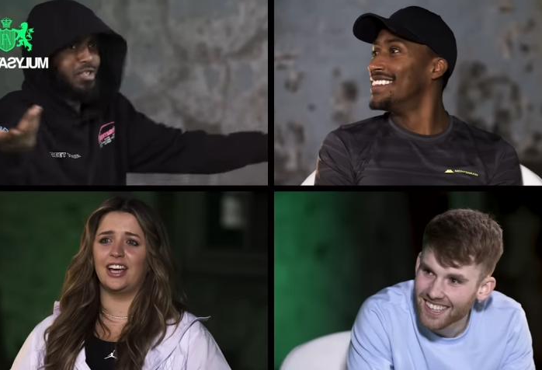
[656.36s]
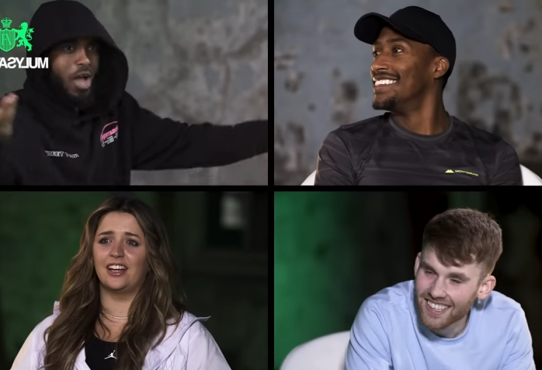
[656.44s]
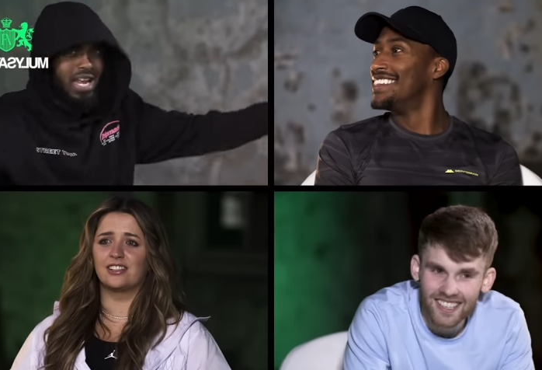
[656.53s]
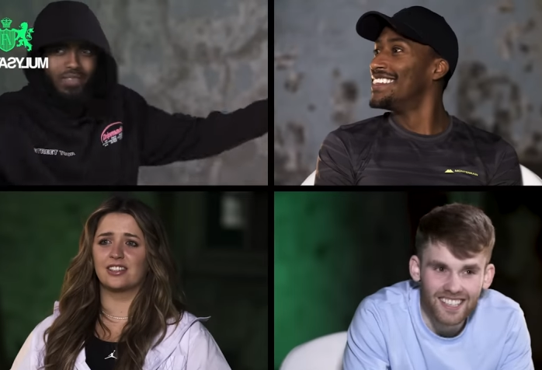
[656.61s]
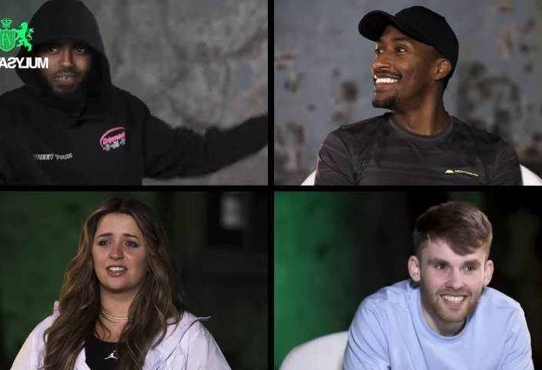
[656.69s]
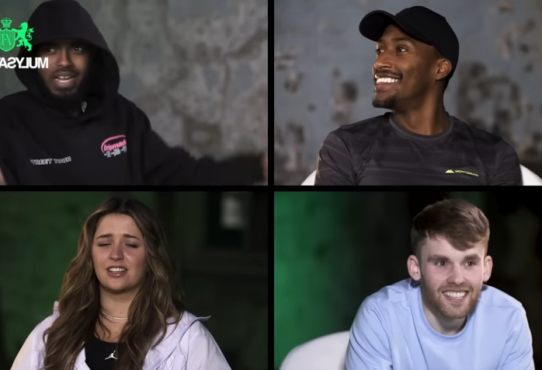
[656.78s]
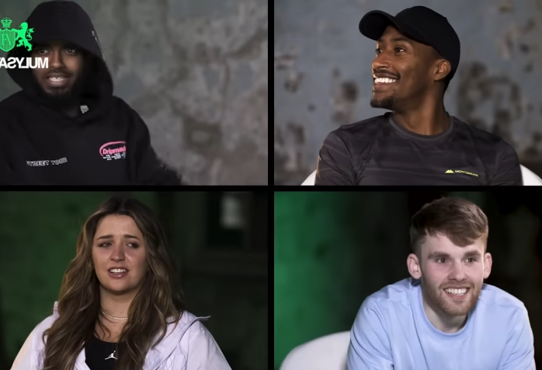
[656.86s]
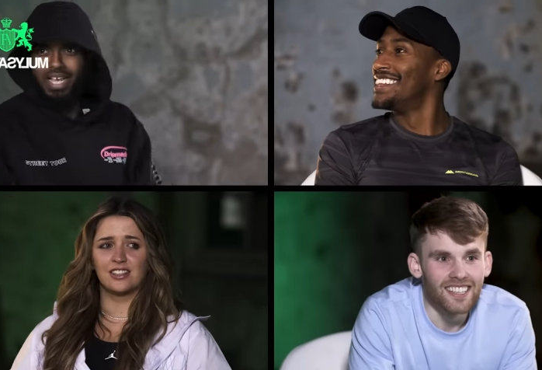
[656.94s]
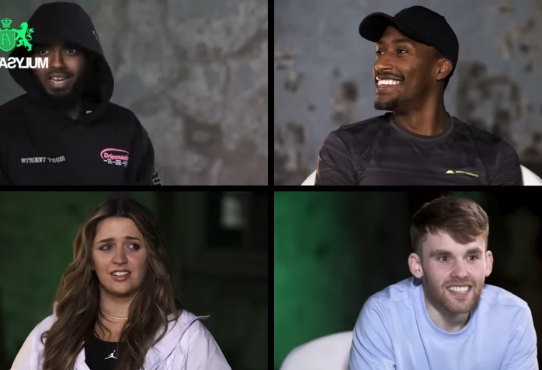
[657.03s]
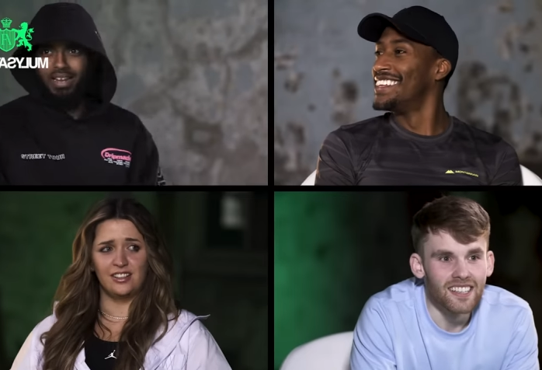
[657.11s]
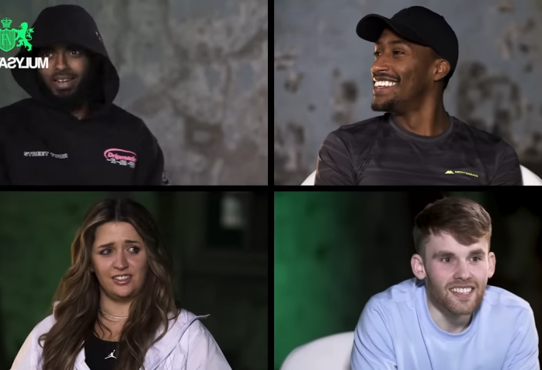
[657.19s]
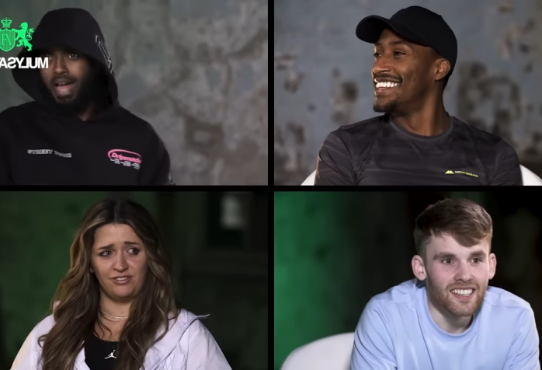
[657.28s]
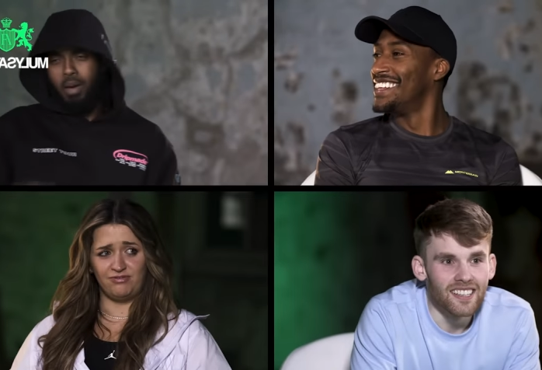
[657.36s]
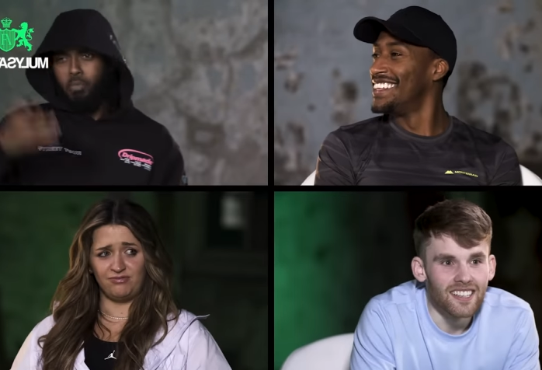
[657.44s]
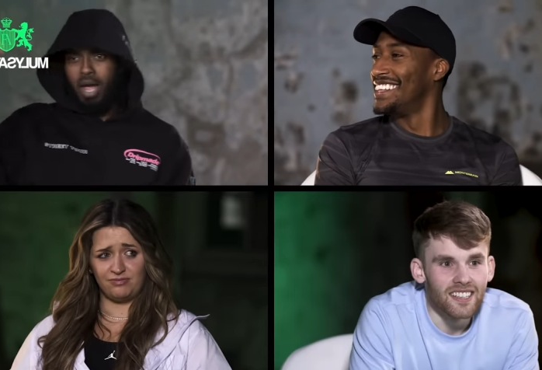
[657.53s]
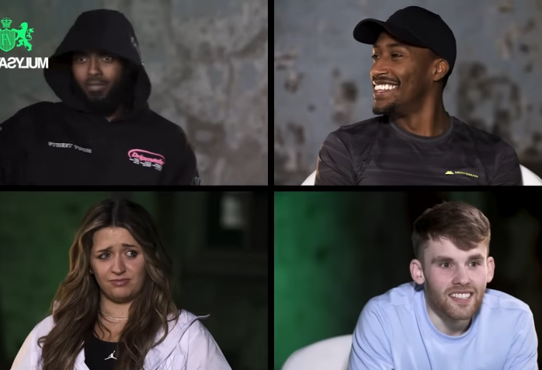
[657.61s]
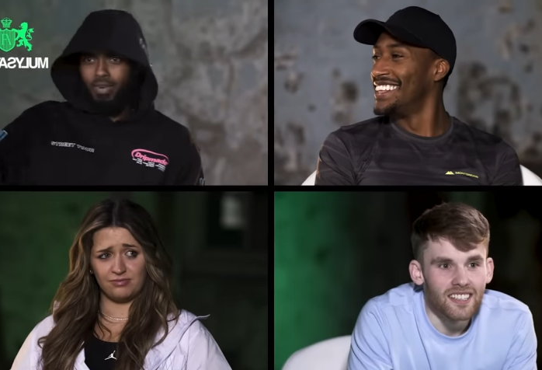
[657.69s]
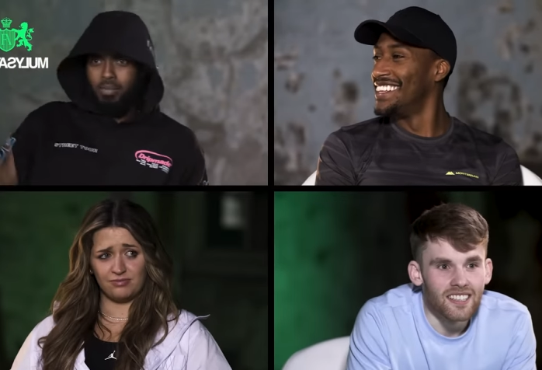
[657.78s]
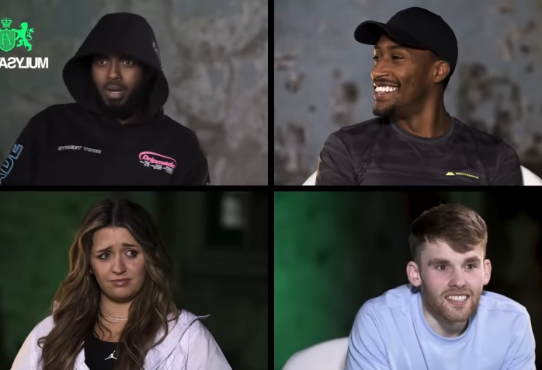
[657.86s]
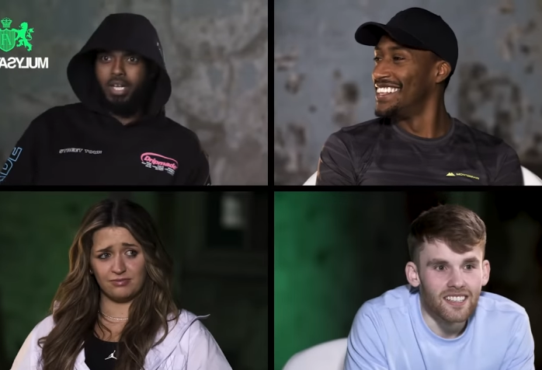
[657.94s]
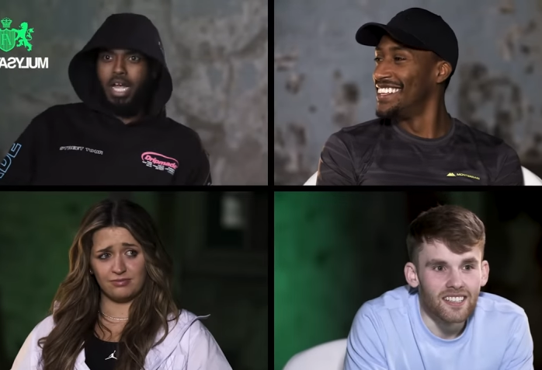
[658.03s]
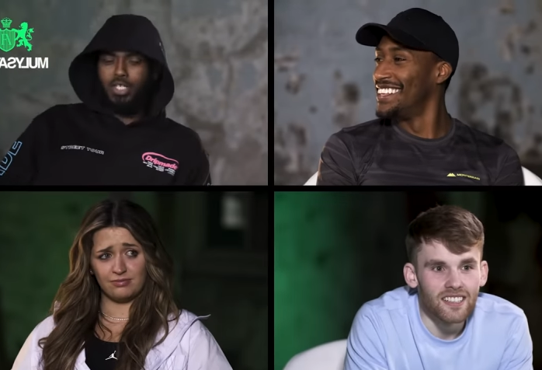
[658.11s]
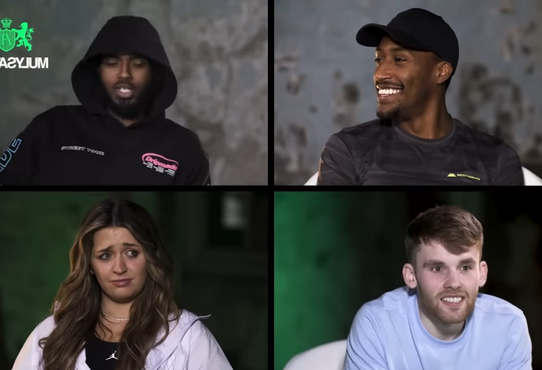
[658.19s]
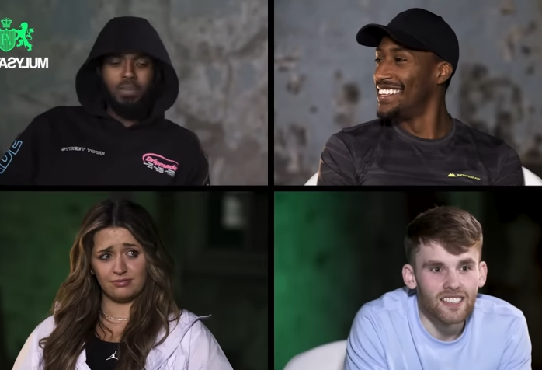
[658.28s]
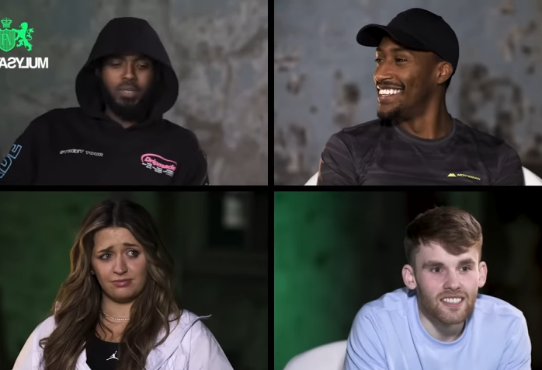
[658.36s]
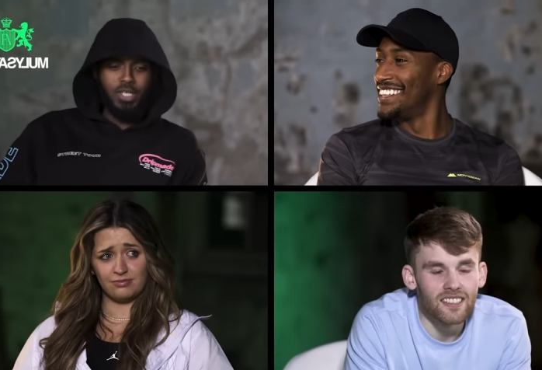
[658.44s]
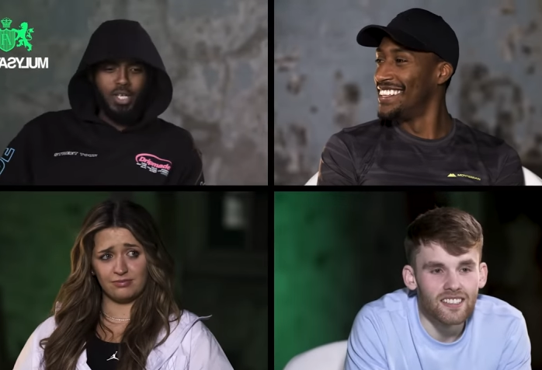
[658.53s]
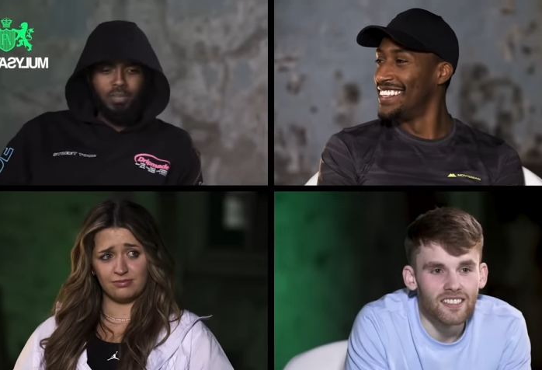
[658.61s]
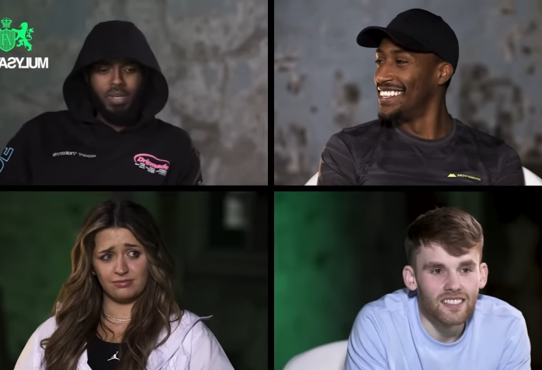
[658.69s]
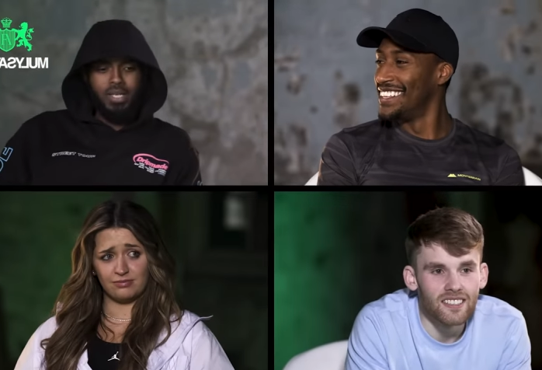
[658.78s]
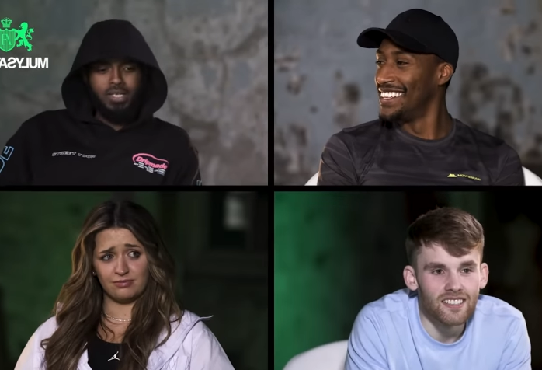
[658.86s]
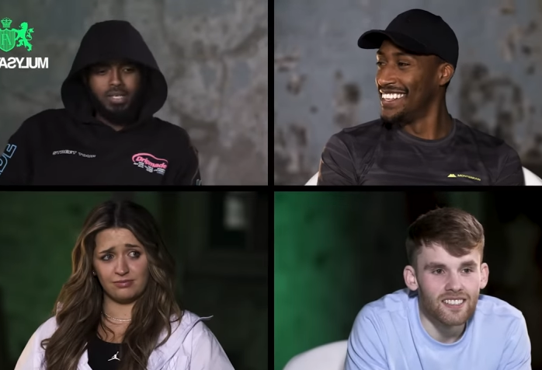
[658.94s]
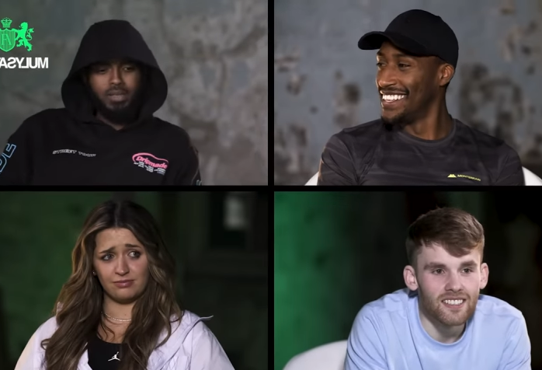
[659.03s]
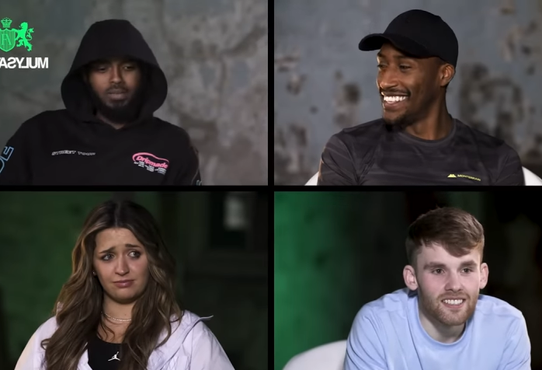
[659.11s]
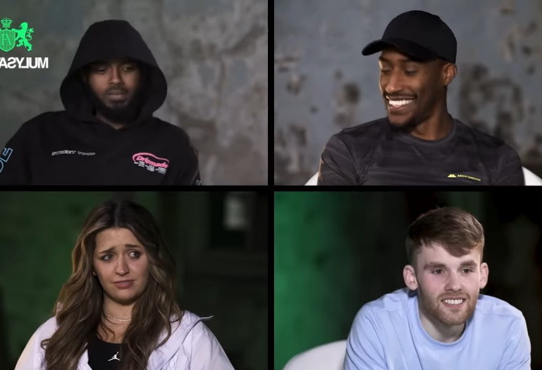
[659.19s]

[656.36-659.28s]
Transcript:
Speaker 1: So anything I say then? Nah, I'm not having it, man. Cash number two, please.